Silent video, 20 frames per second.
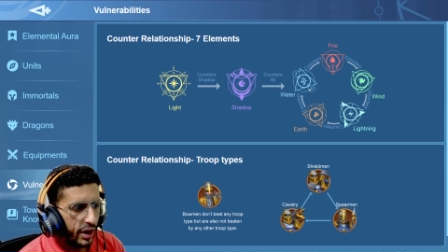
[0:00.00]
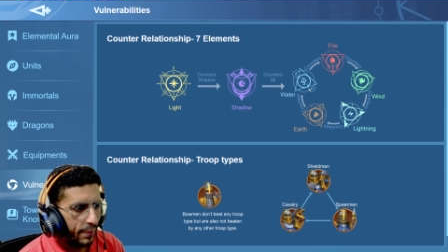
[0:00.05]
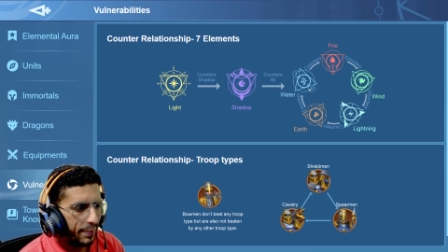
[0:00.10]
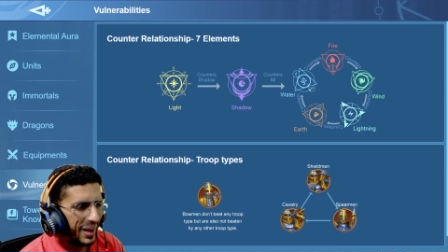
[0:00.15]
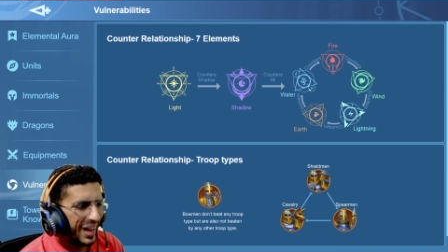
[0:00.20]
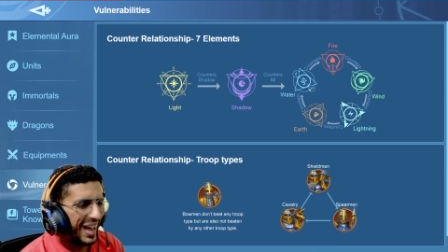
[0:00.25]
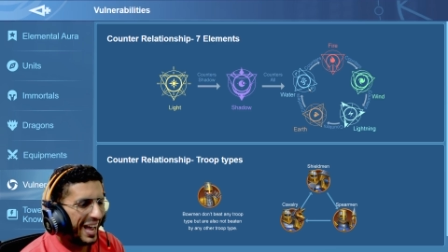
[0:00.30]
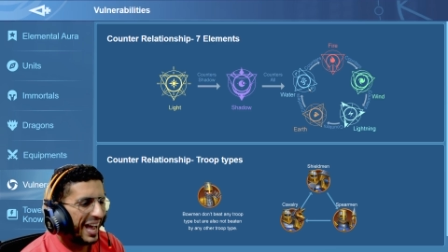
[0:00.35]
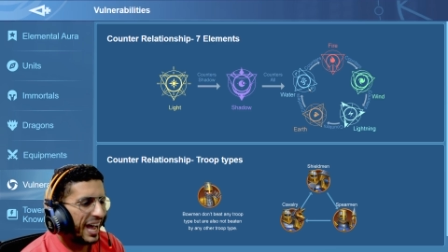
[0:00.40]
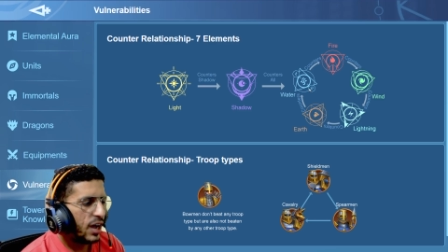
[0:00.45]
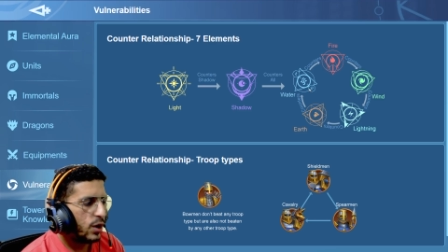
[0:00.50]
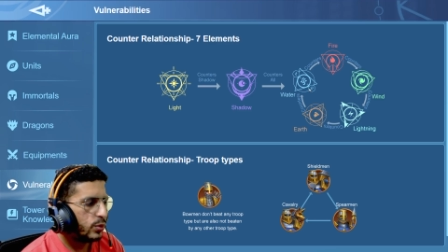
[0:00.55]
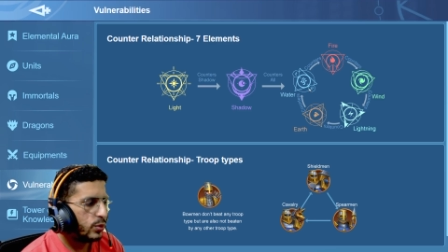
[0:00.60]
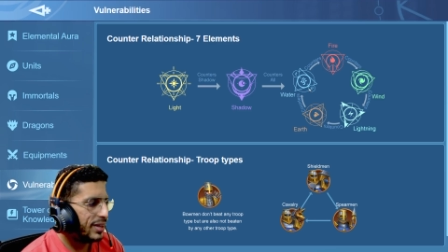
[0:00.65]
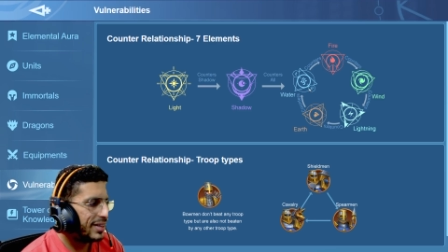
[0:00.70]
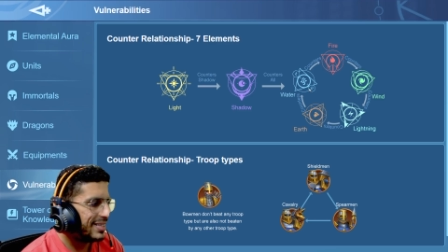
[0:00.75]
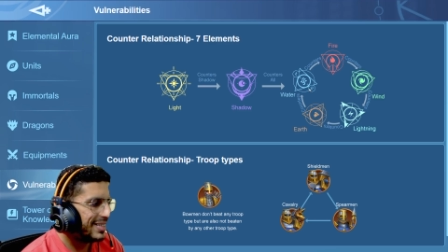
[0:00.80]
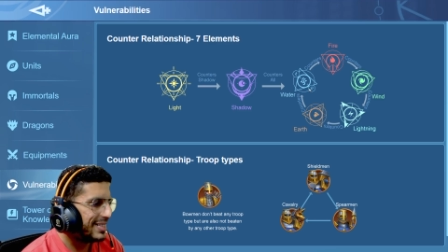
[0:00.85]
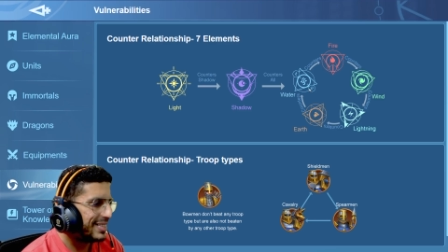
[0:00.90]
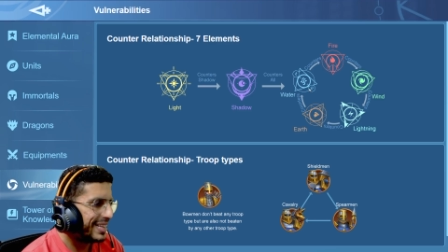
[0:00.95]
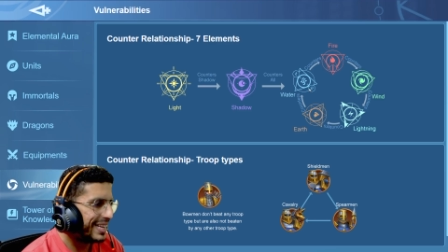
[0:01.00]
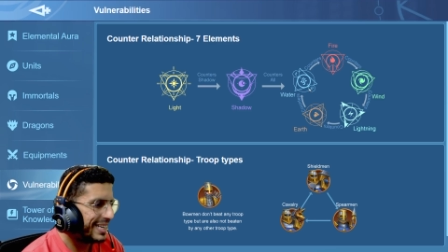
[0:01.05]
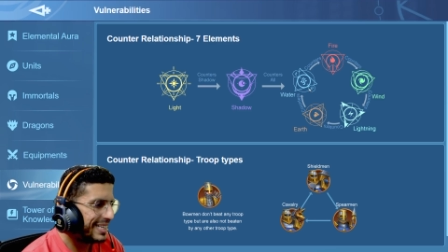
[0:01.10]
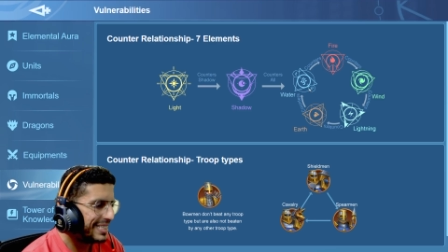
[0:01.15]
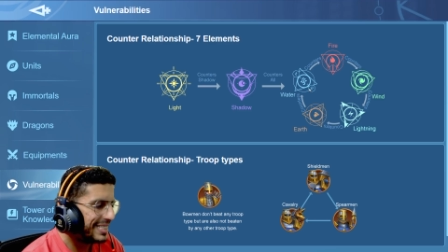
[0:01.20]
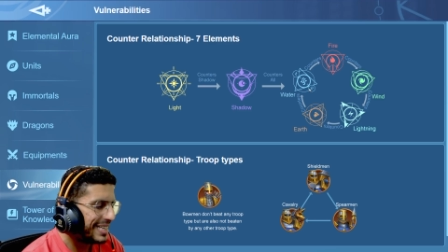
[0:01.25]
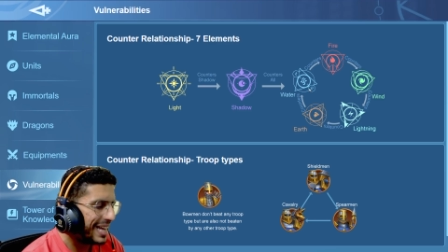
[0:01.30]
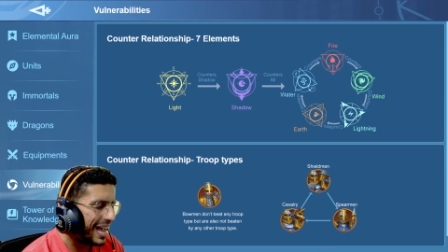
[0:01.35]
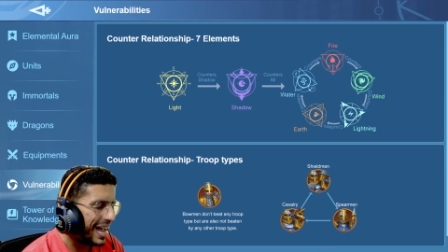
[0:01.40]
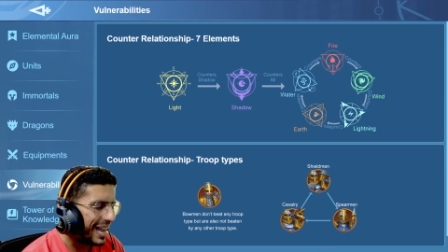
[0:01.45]
But how does it
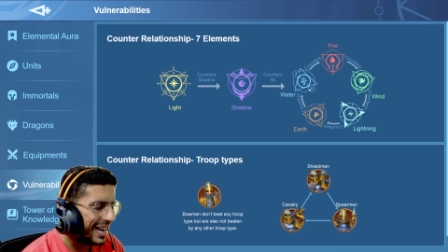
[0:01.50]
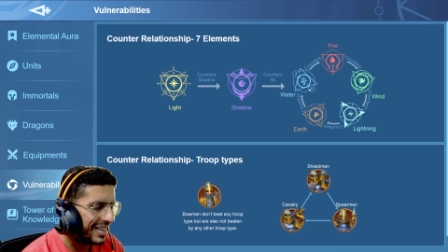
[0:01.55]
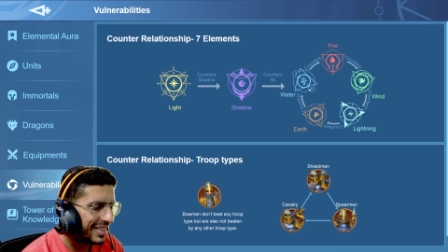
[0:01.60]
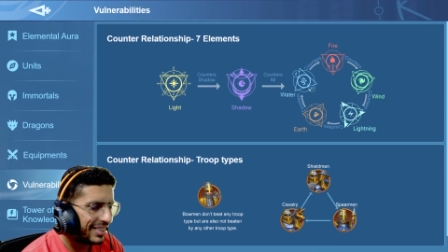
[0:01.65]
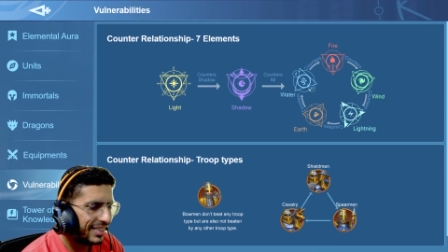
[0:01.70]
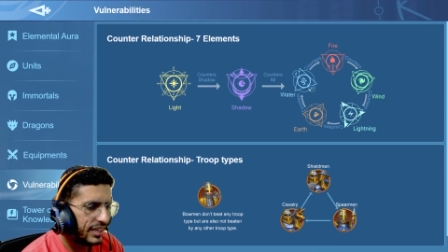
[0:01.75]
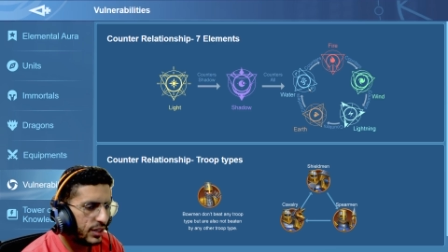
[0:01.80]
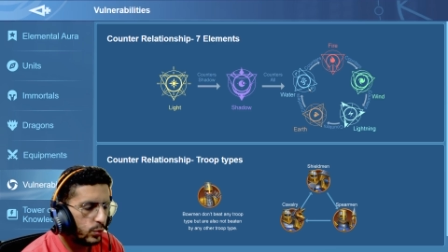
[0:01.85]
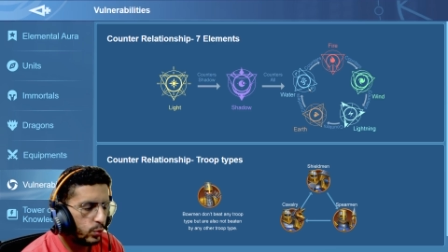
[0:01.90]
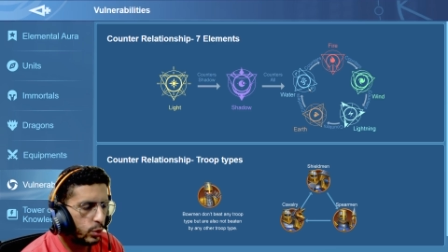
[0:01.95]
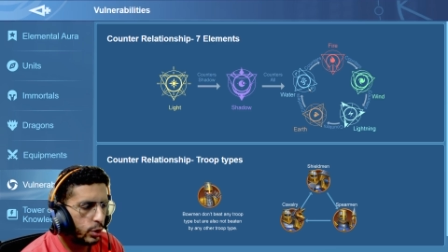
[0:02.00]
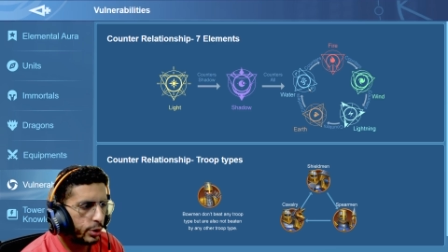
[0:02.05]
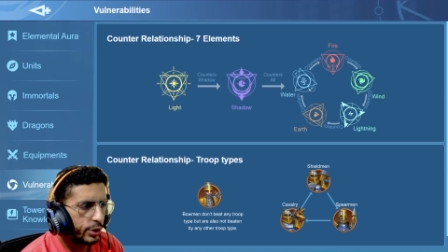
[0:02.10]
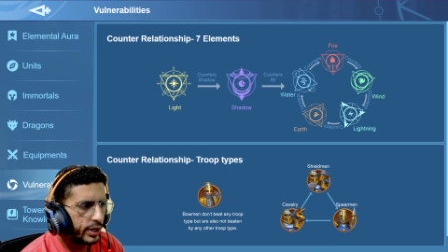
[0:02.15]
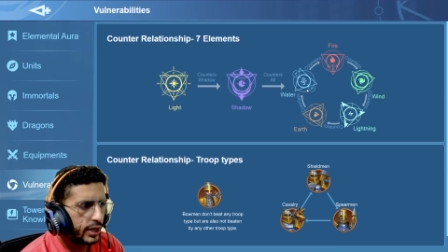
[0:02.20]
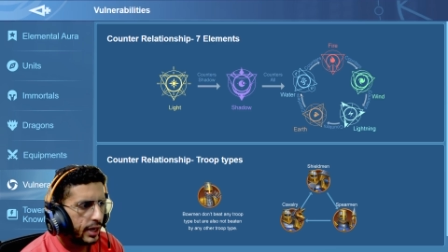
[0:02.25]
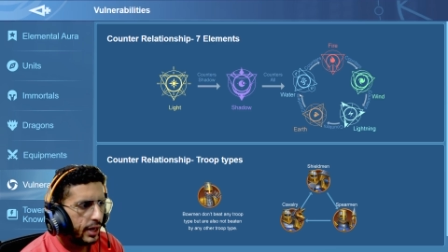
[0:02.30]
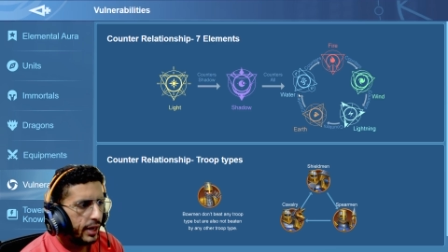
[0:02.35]
exactly work?